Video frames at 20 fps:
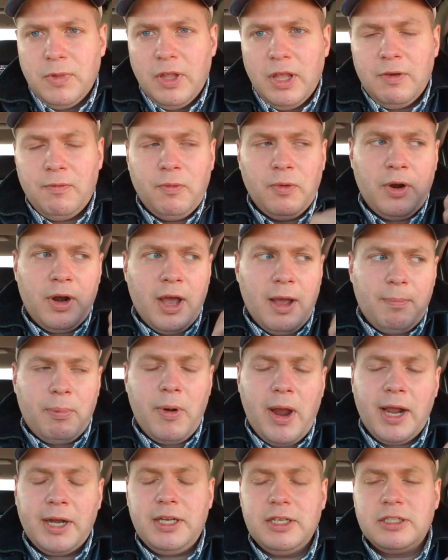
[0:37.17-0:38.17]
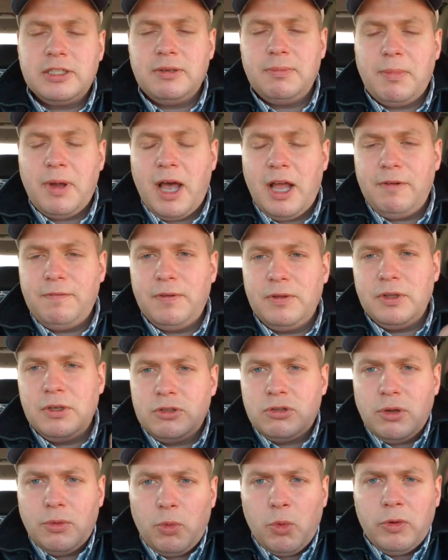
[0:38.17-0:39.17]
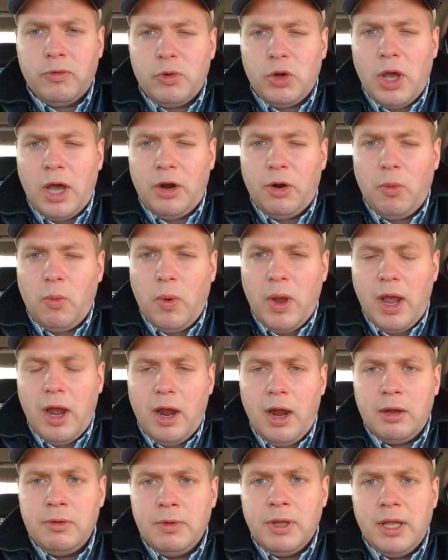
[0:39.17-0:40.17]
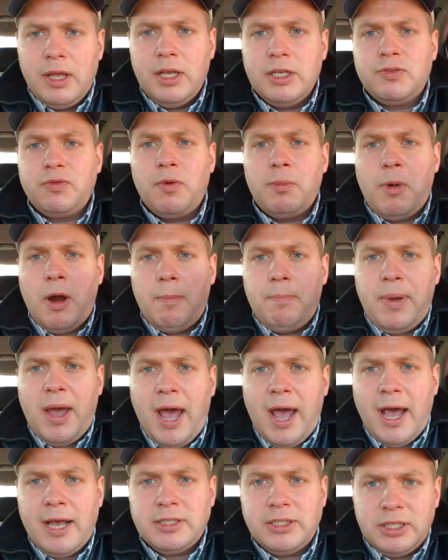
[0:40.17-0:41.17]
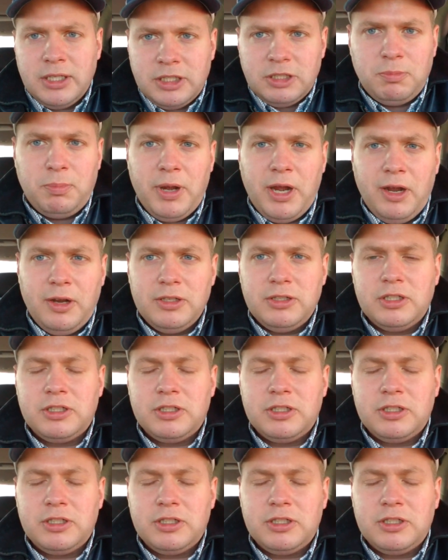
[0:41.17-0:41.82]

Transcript: if we're not practicing mindfulness and we're not aware, is from our past experience.